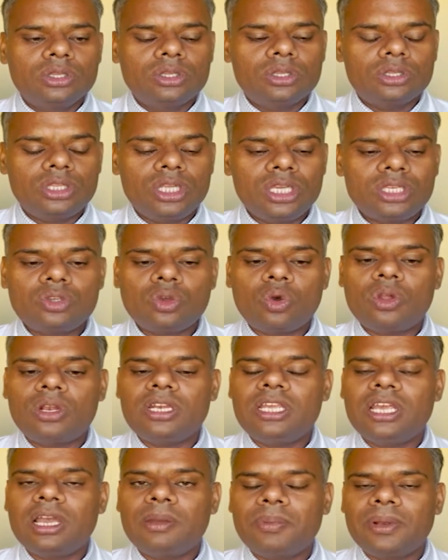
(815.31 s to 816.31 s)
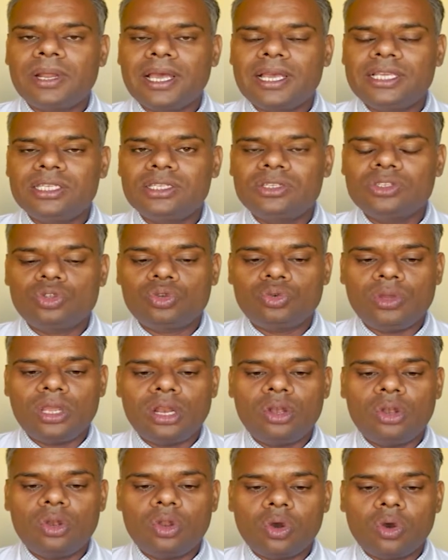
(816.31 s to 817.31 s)
This only applies to
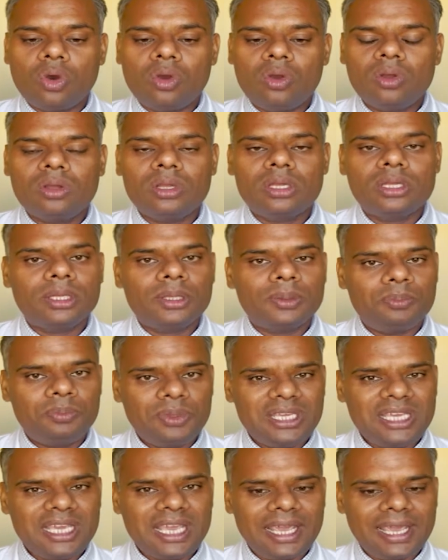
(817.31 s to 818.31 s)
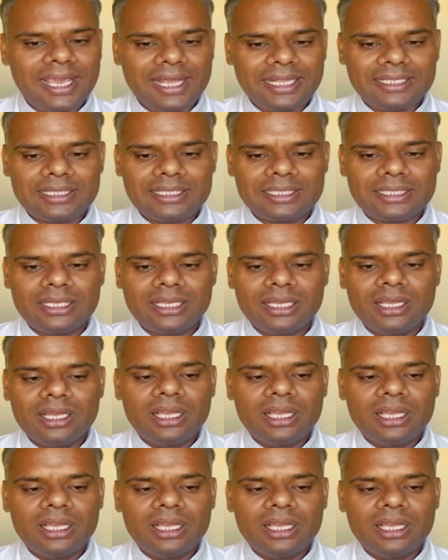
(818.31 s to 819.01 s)
a low PAH.